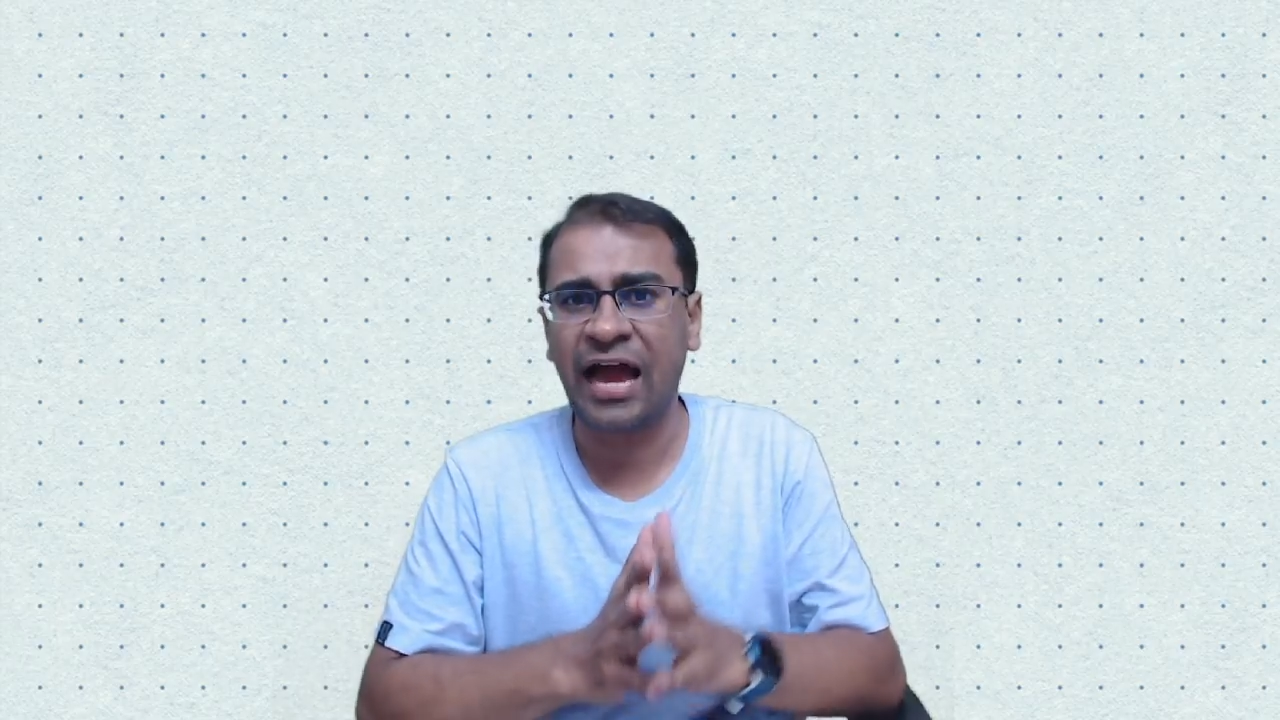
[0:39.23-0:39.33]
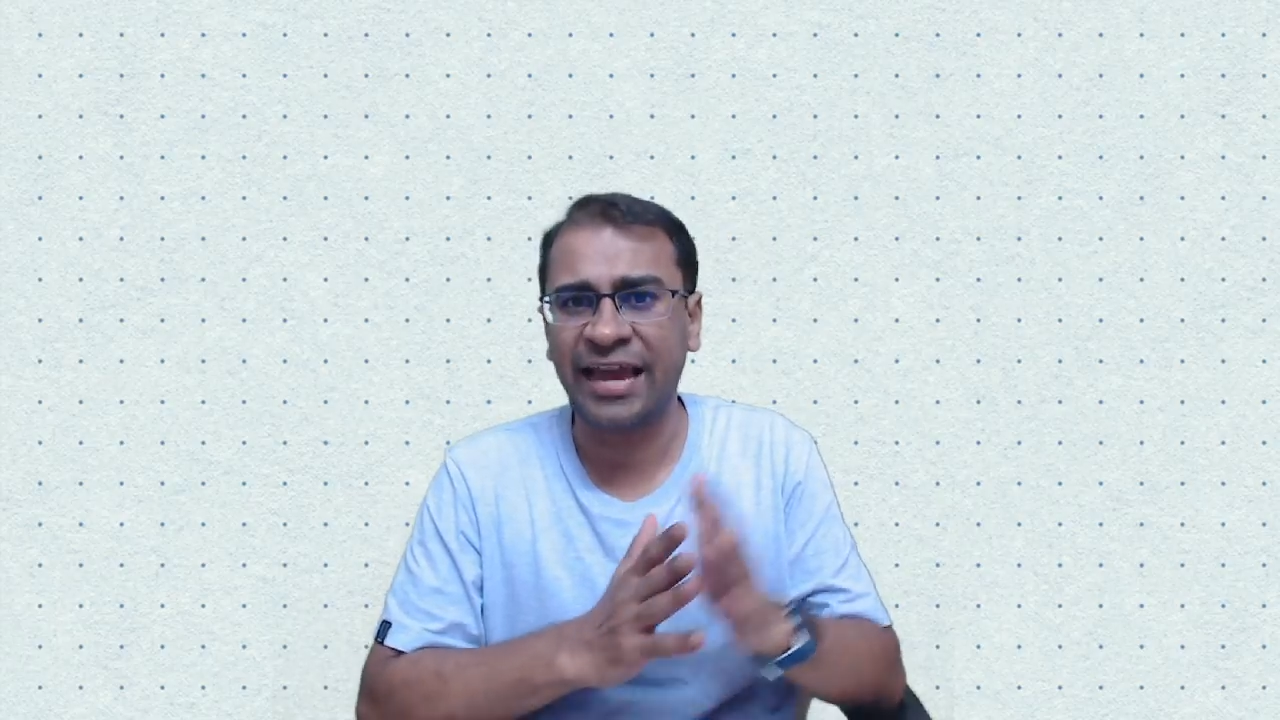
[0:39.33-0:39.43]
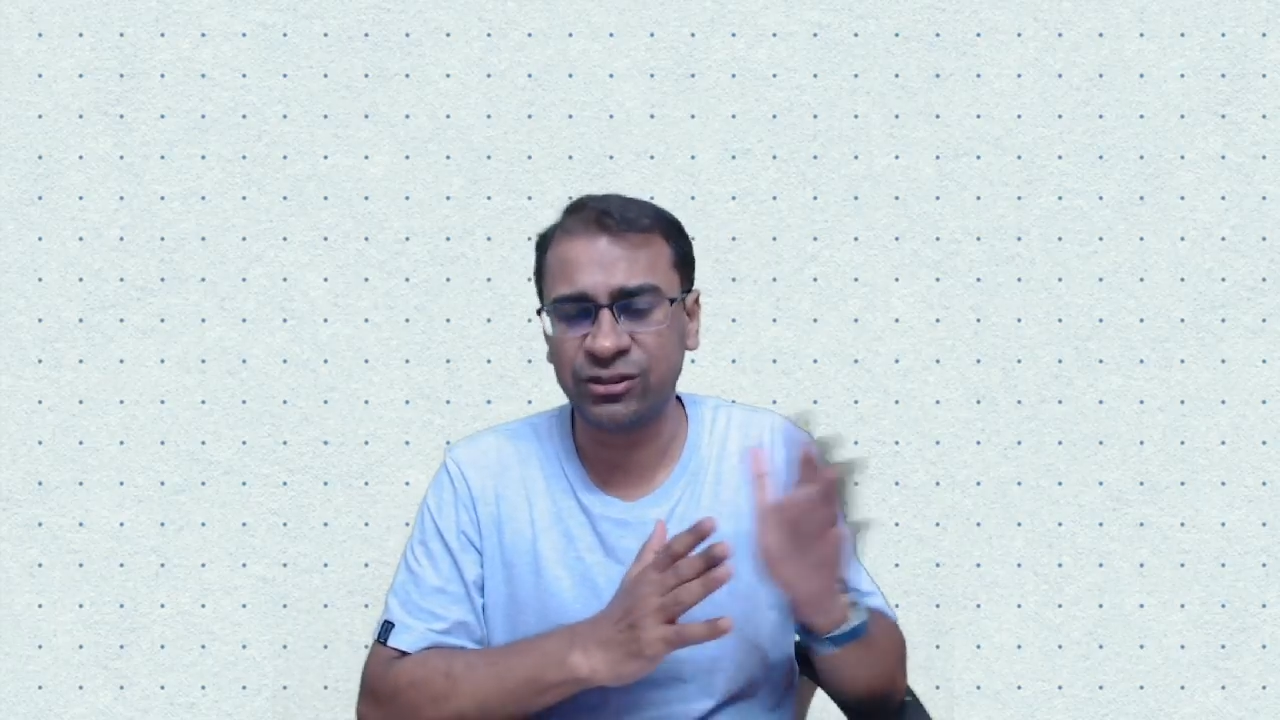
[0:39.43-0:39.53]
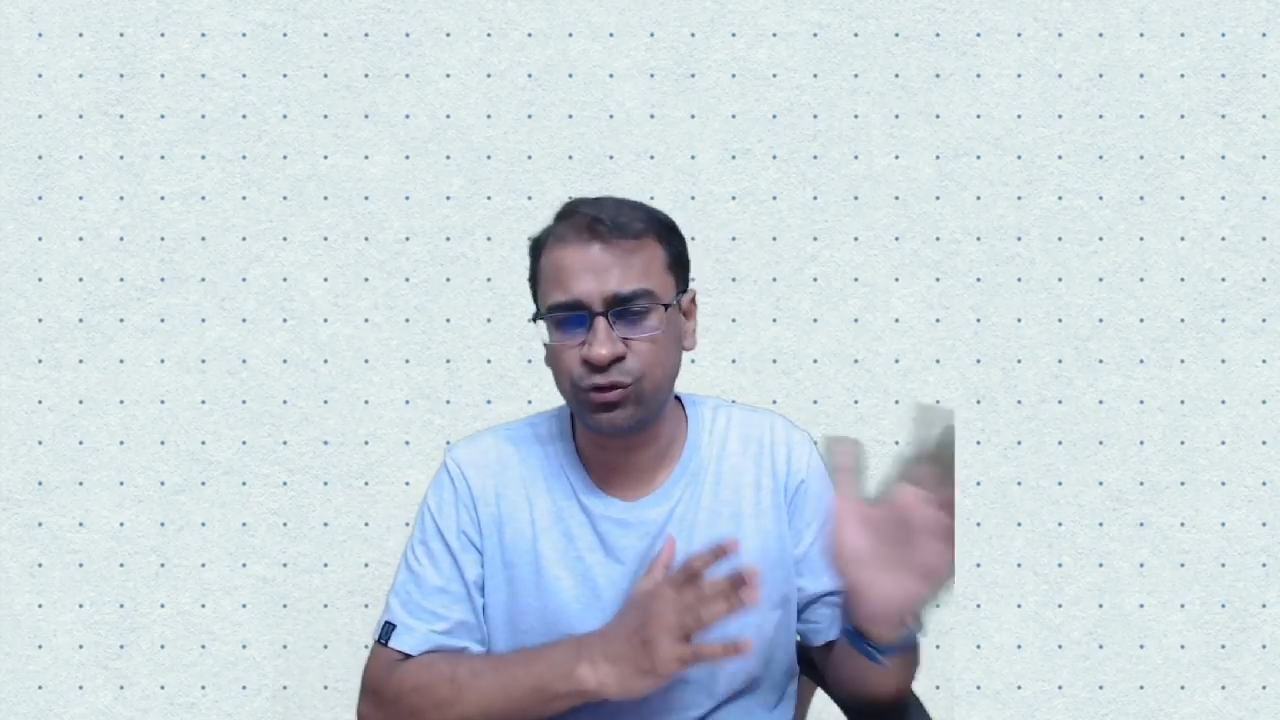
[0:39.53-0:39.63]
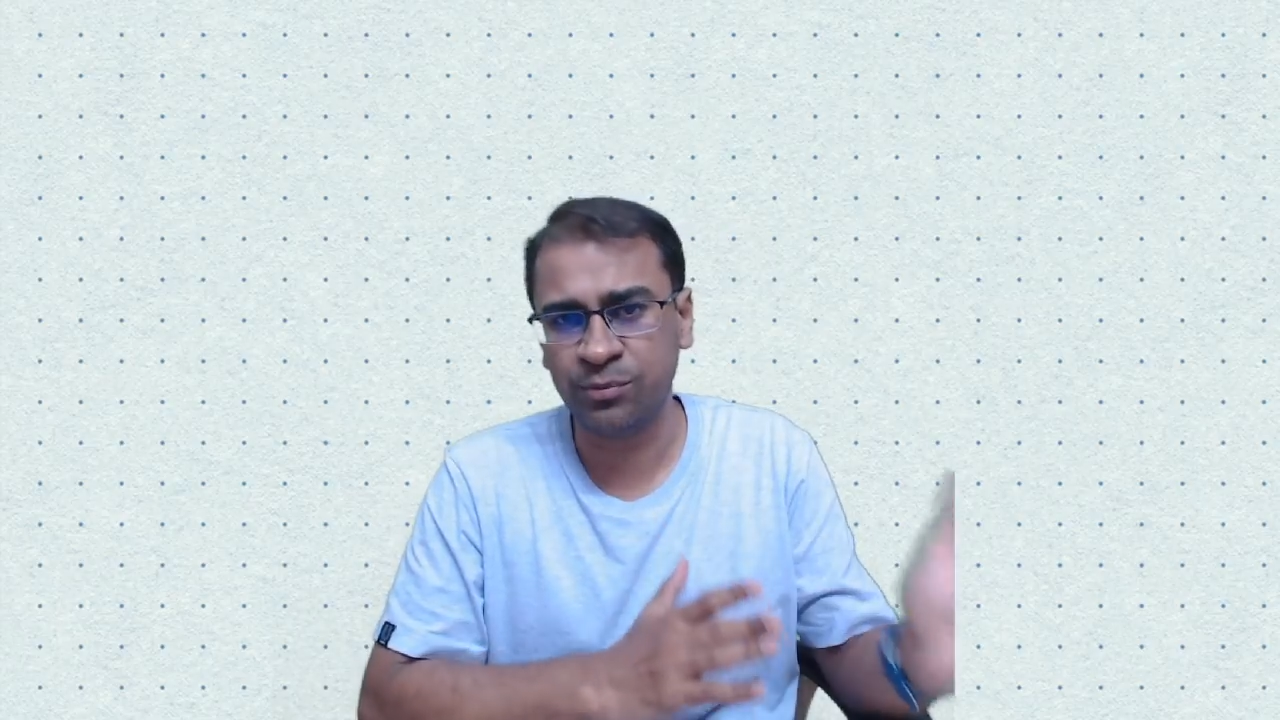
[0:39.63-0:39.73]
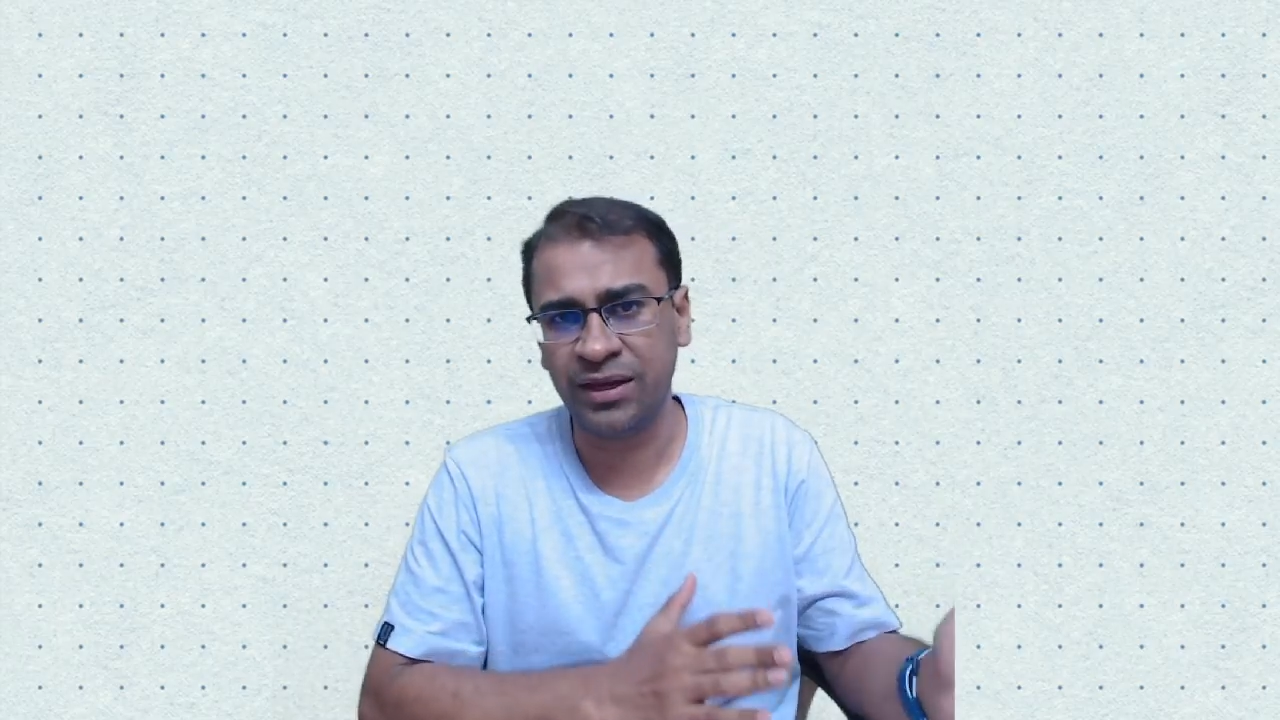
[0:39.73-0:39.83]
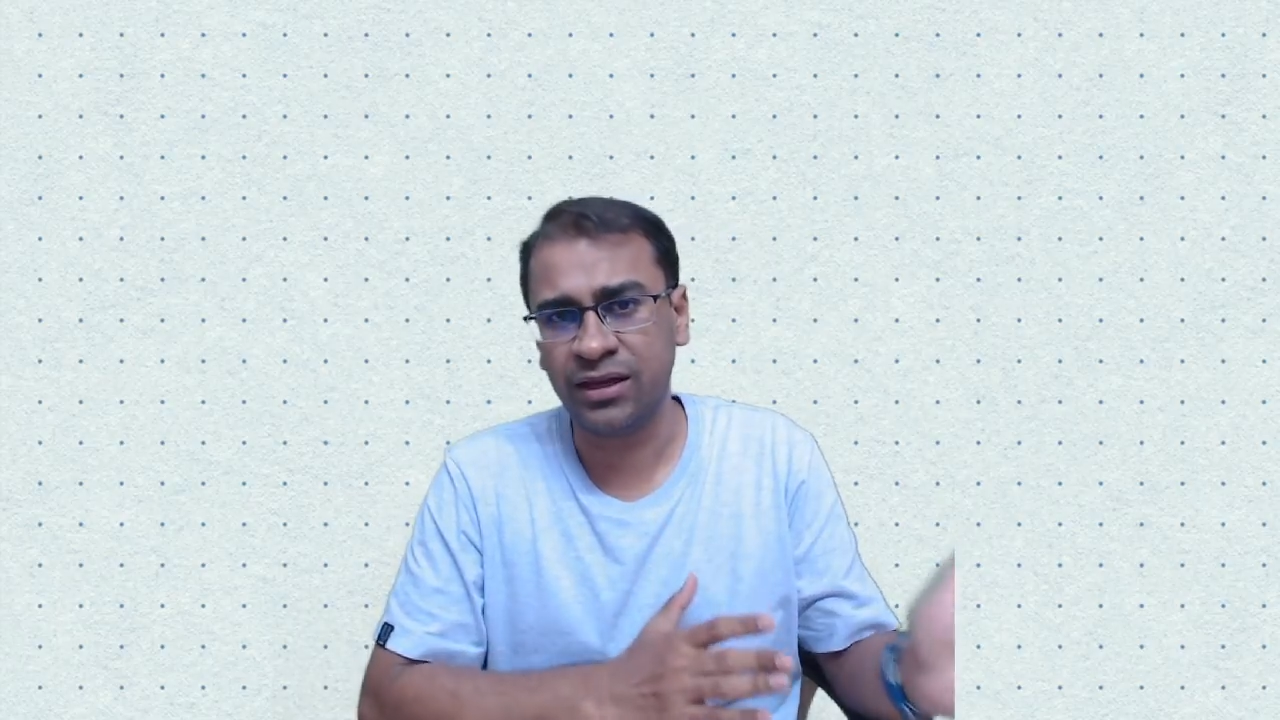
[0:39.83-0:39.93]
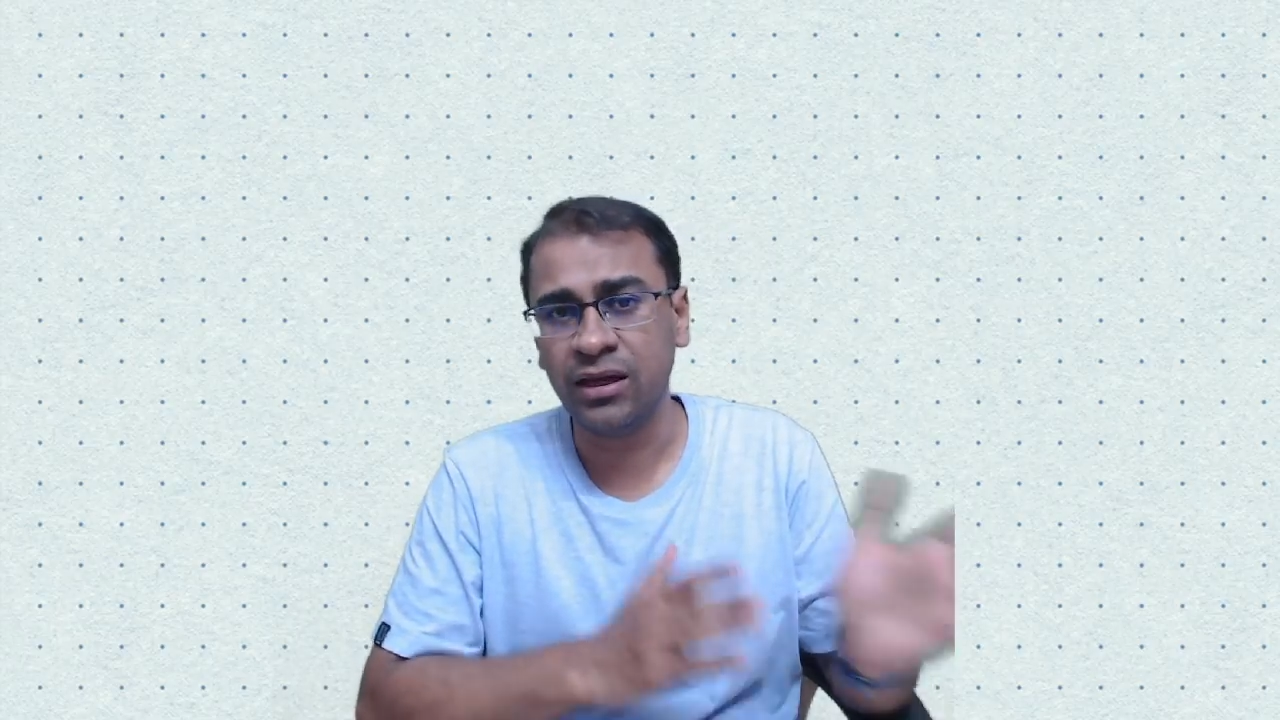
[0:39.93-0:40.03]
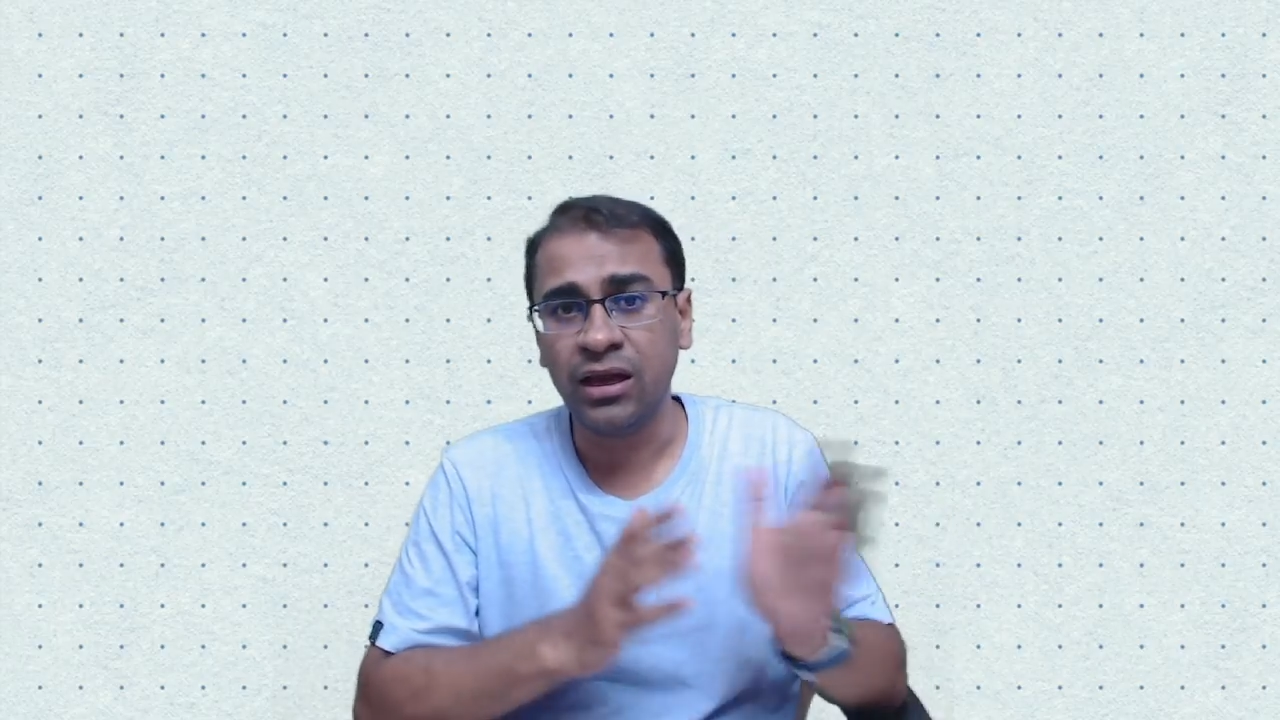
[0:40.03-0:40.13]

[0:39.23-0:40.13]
I should make